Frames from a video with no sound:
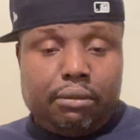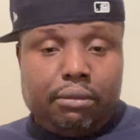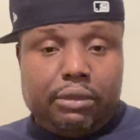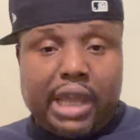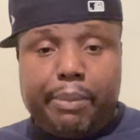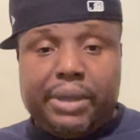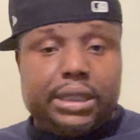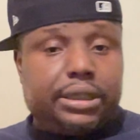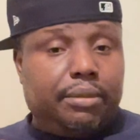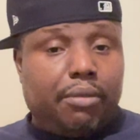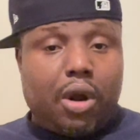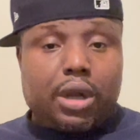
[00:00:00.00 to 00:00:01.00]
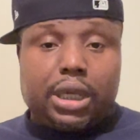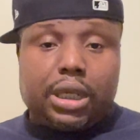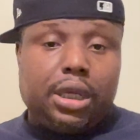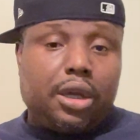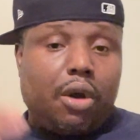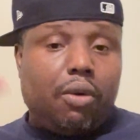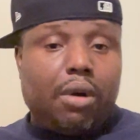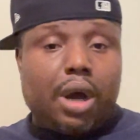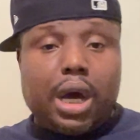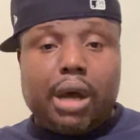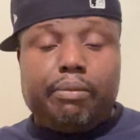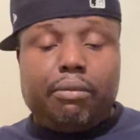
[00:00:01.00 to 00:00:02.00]
That means the market can go
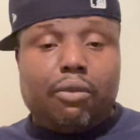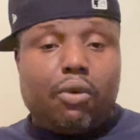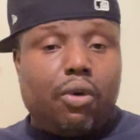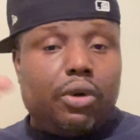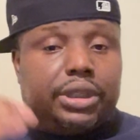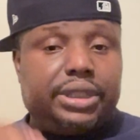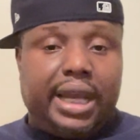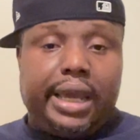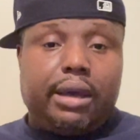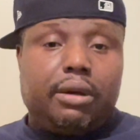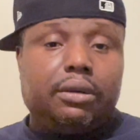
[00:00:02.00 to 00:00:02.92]
up or down.